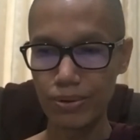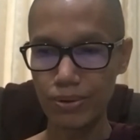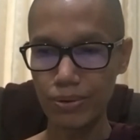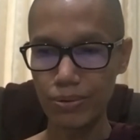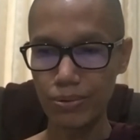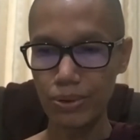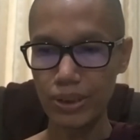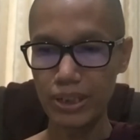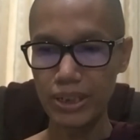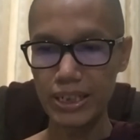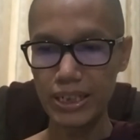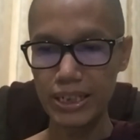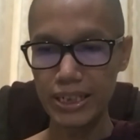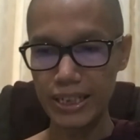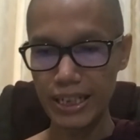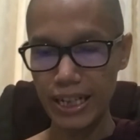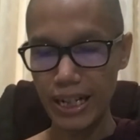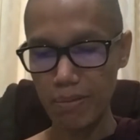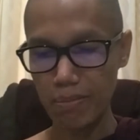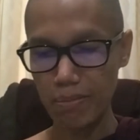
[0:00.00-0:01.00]
we
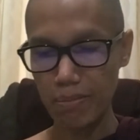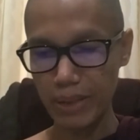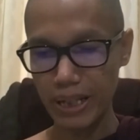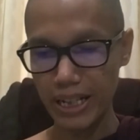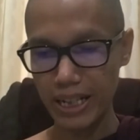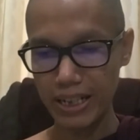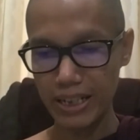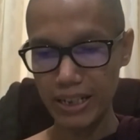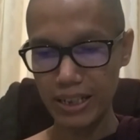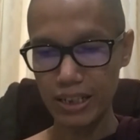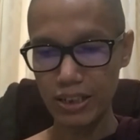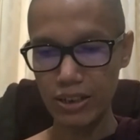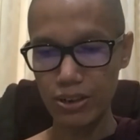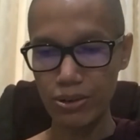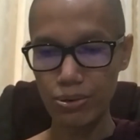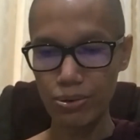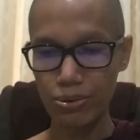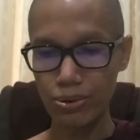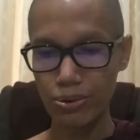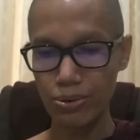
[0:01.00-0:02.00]
determine
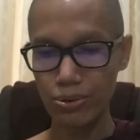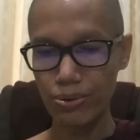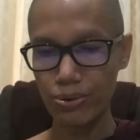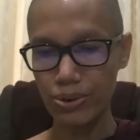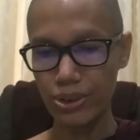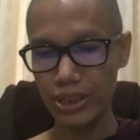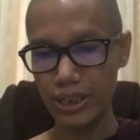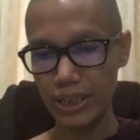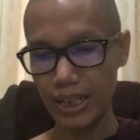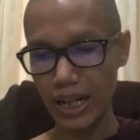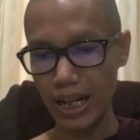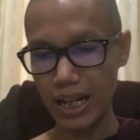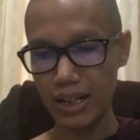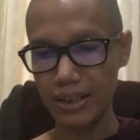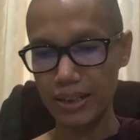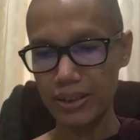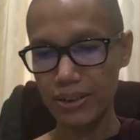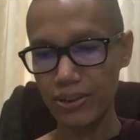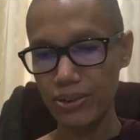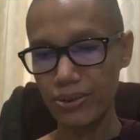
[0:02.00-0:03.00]
to do kusala,
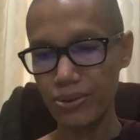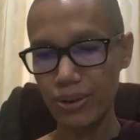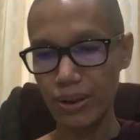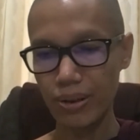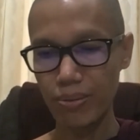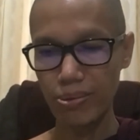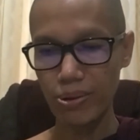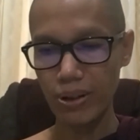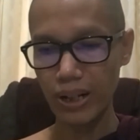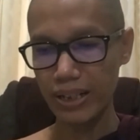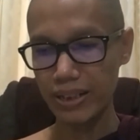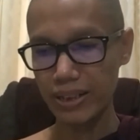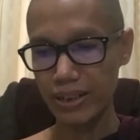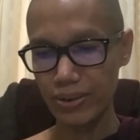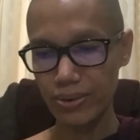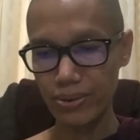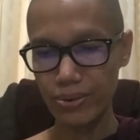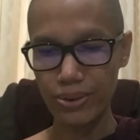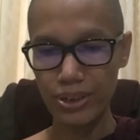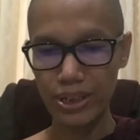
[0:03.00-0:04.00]
to avoid
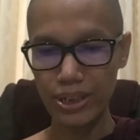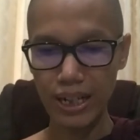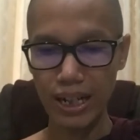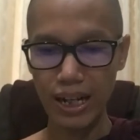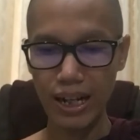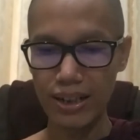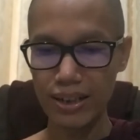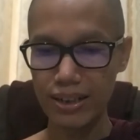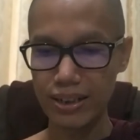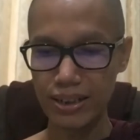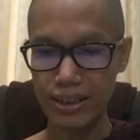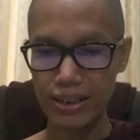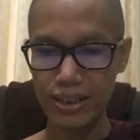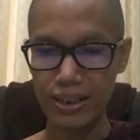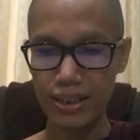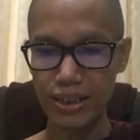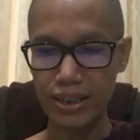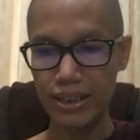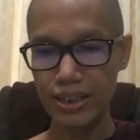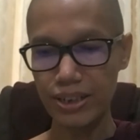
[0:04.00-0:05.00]
kusala.
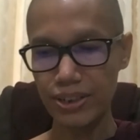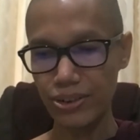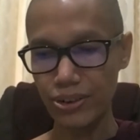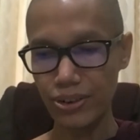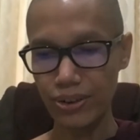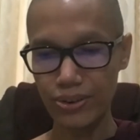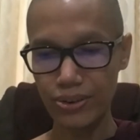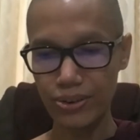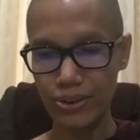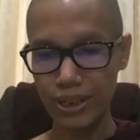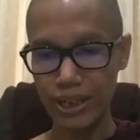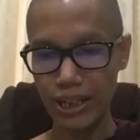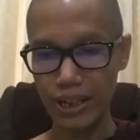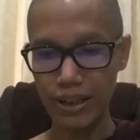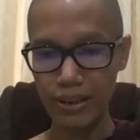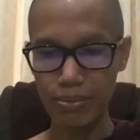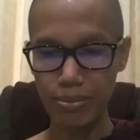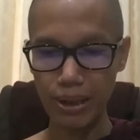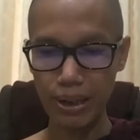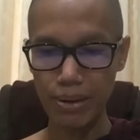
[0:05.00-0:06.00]
It is also
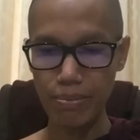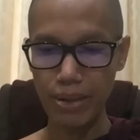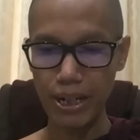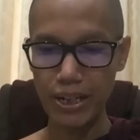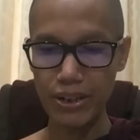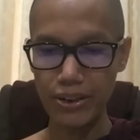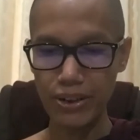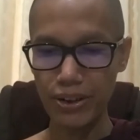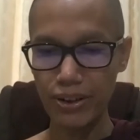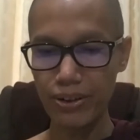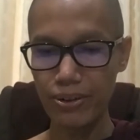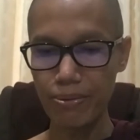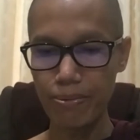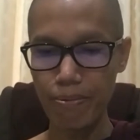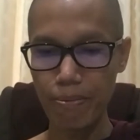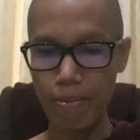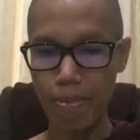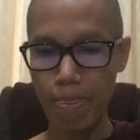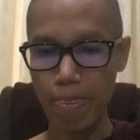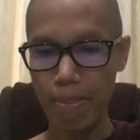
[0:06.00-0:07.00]
done by mind.
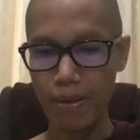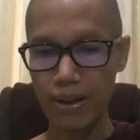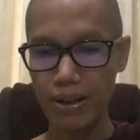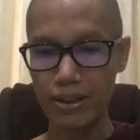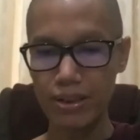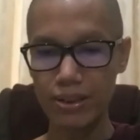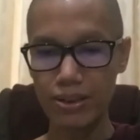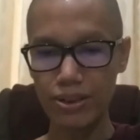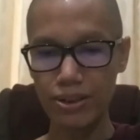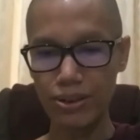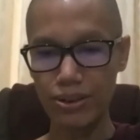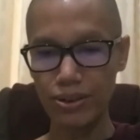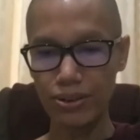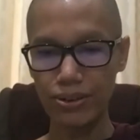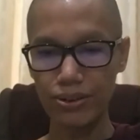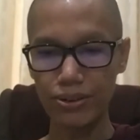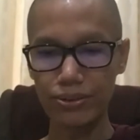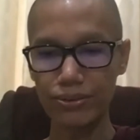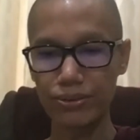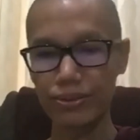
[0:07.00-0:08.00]

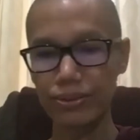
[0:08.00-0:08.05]
So,